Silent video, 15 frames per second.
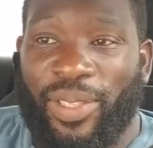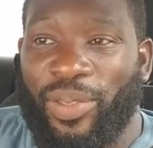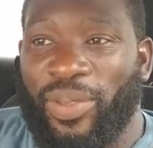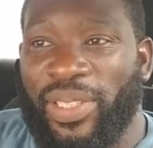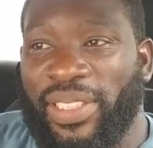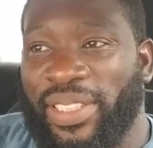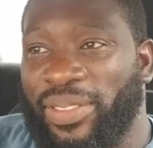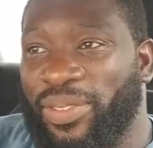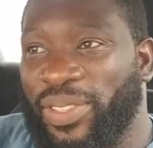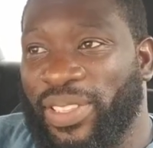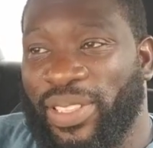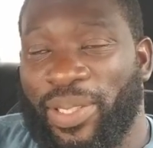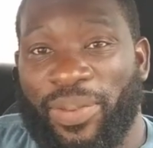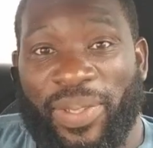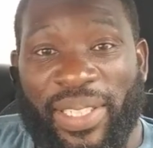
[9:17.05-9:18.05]
to which for
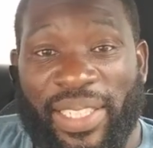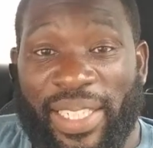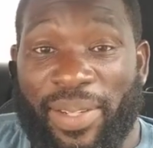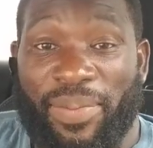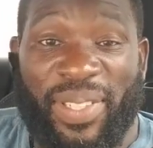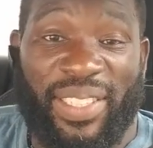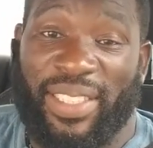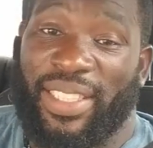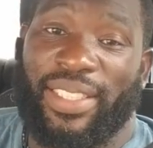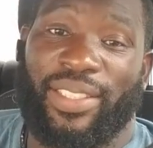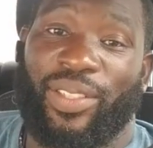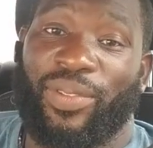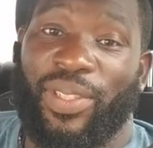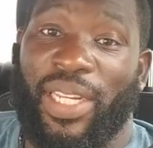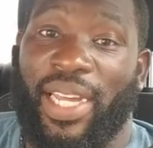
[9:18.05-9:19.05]
some reason that bitch has
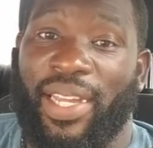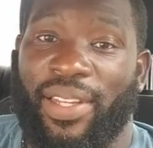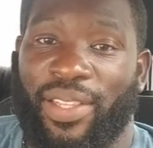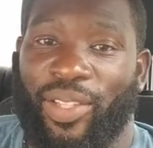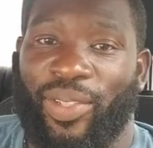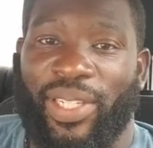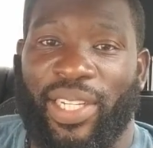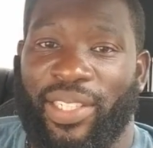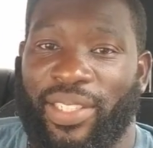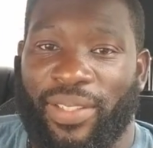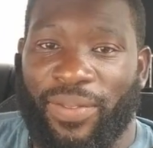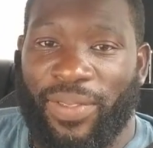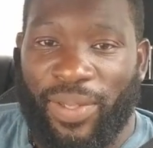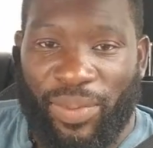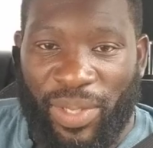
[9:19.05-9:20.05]
over like
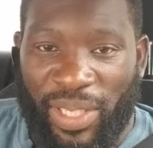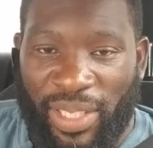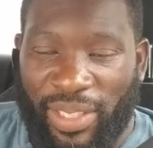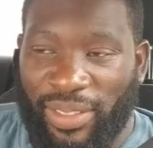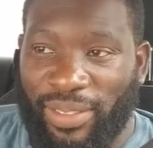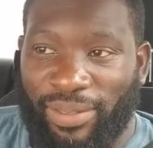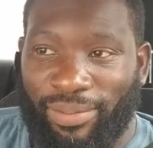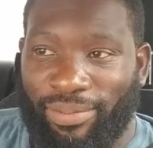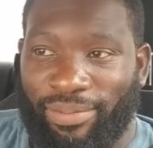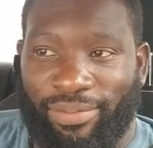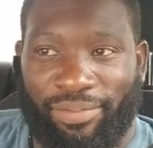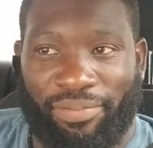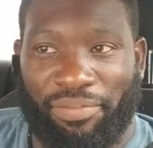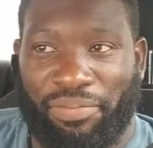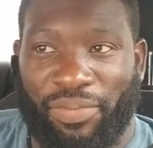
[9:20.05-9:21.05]
350
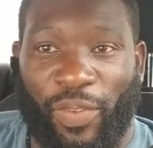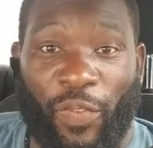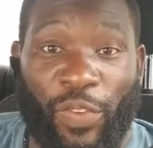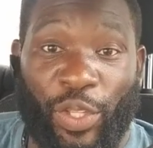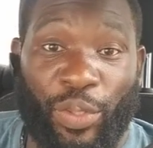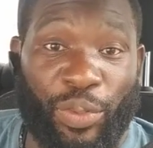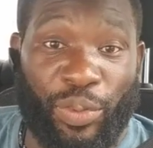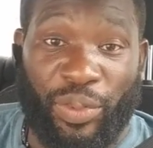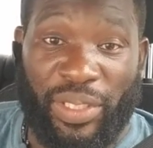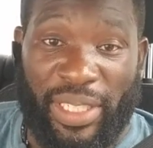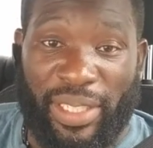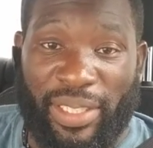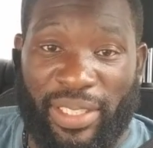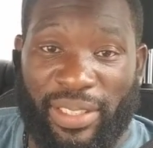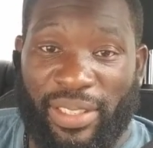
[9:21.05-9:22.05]
views
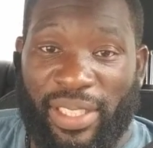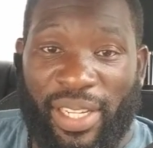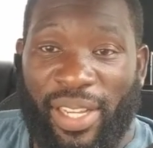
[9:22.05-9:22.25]
and